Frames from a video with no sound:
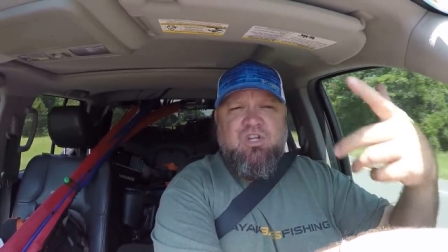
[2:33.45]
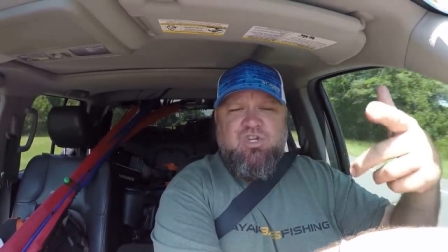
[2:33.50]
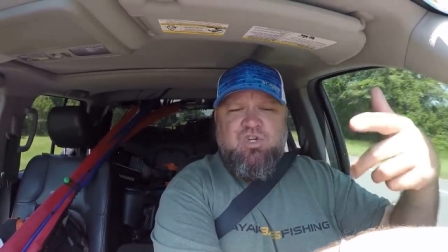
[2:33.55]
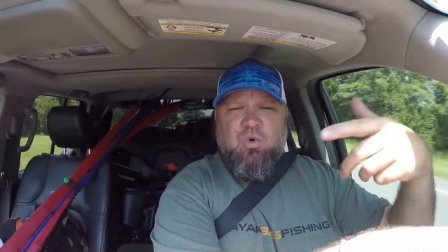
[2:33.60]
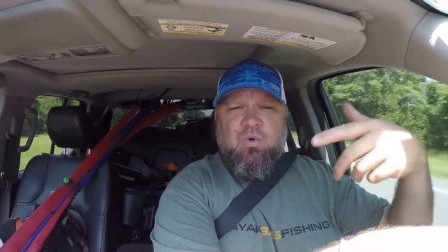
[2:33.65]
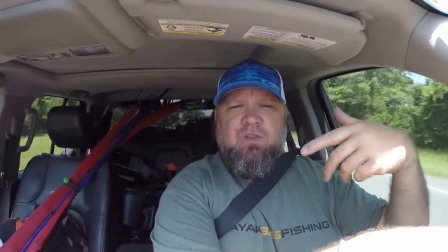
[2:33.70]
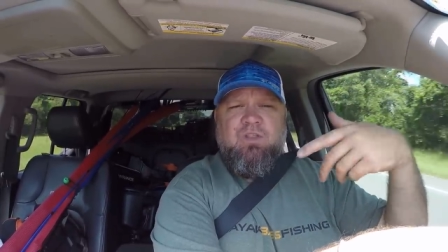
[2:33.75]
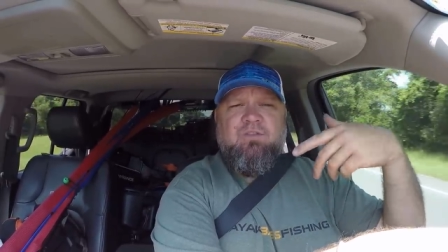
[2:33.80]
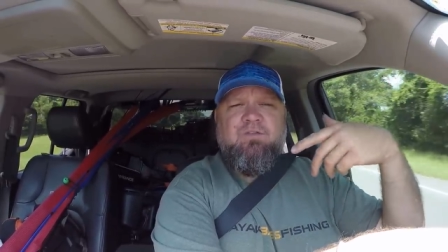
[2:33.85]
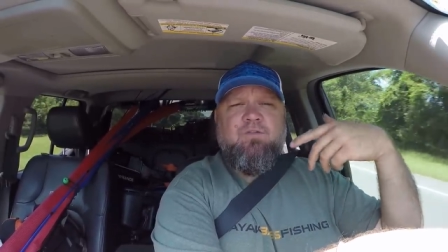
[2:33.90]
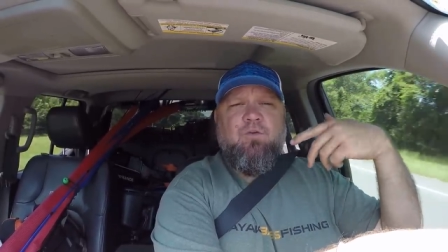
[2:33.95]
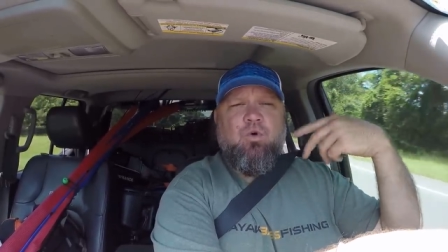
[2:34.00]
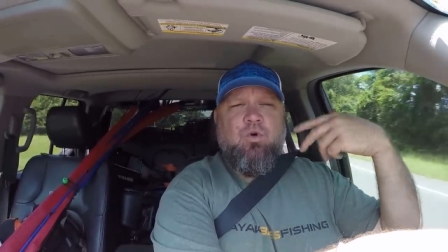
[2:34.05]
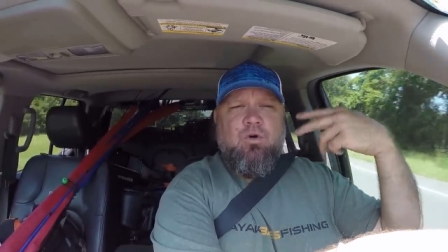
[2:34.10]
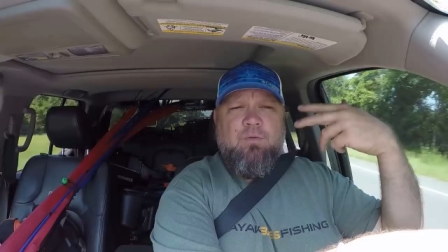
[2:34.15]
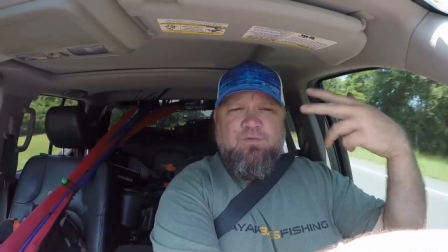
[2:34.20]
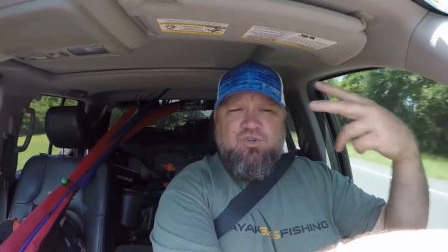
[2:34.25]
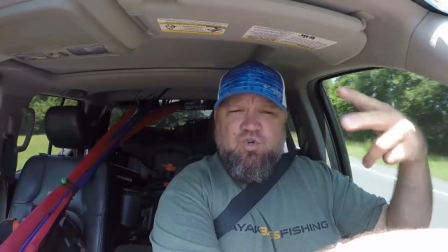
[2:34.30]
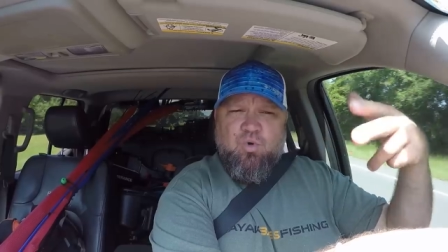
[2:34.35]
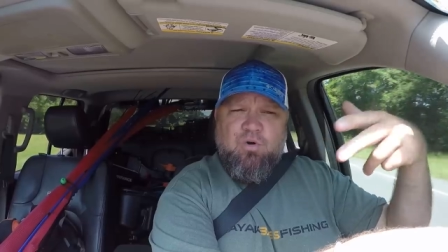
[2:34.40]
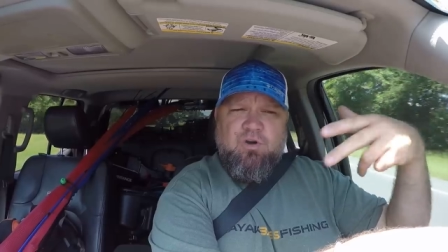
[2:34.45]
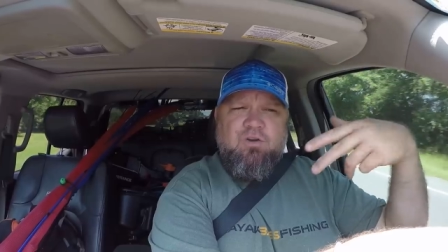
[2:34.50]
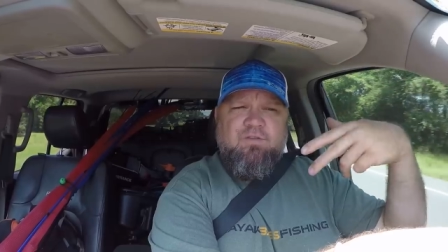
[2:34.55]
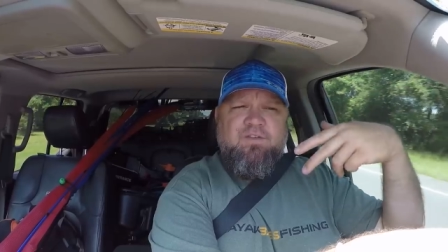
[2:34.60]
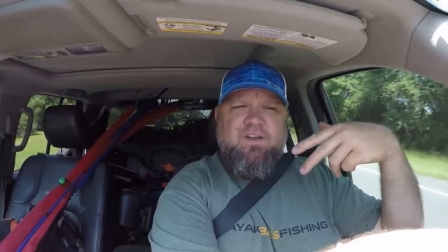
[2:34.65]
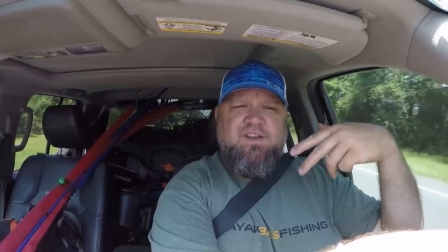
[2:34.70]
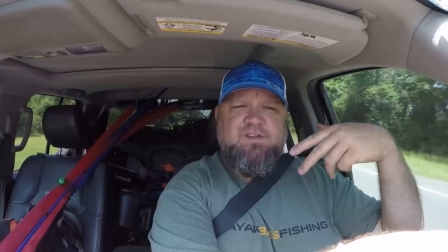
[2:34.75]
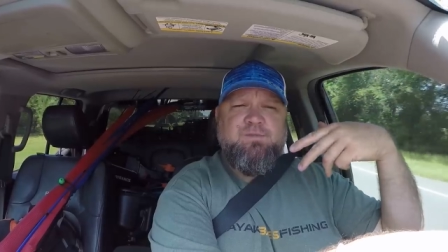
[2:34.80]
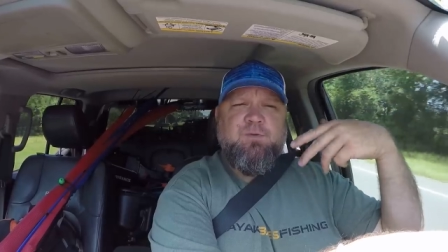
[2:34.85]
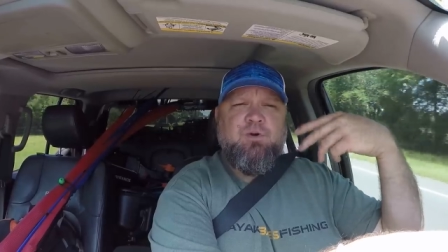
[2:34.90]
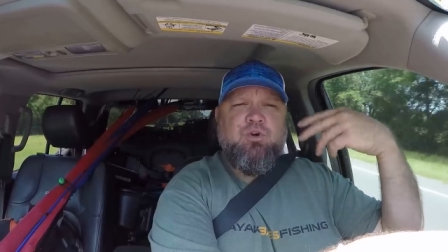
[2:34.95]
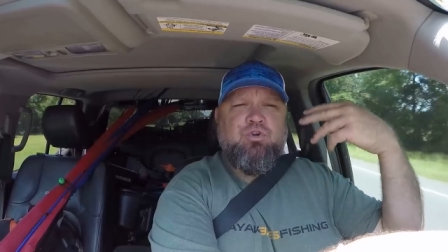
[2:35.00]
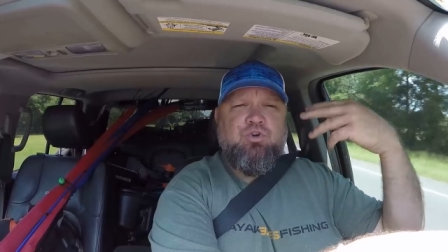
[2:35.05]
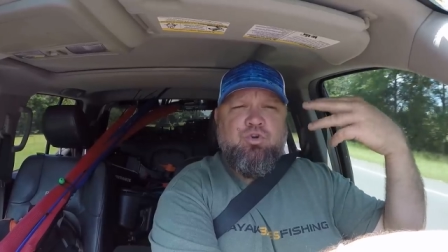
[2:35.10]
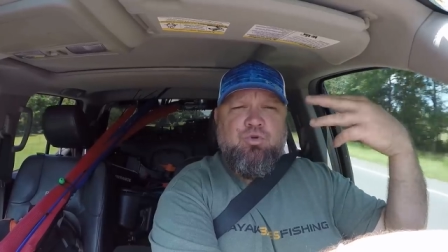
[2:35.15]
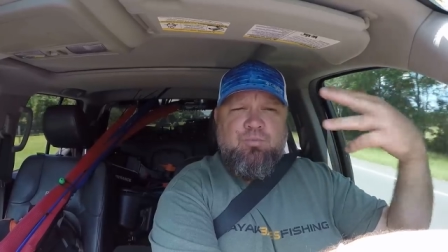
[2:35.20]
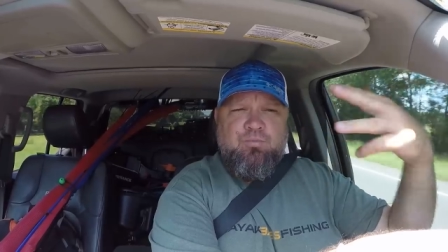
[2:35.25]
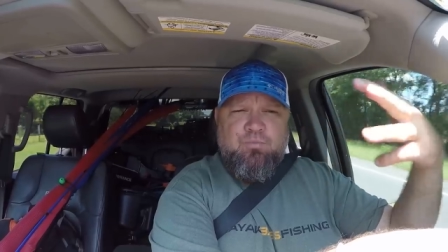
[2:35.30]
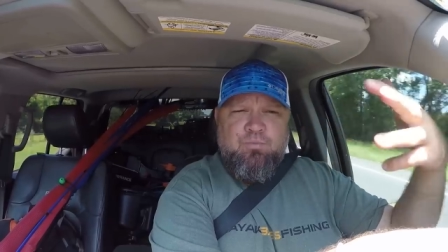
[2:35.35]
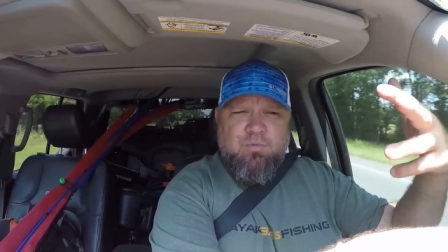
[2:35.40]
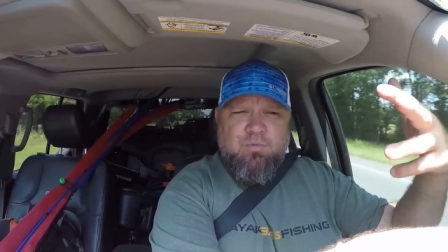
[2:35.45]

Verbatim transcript: join the forum, join our Facebook group,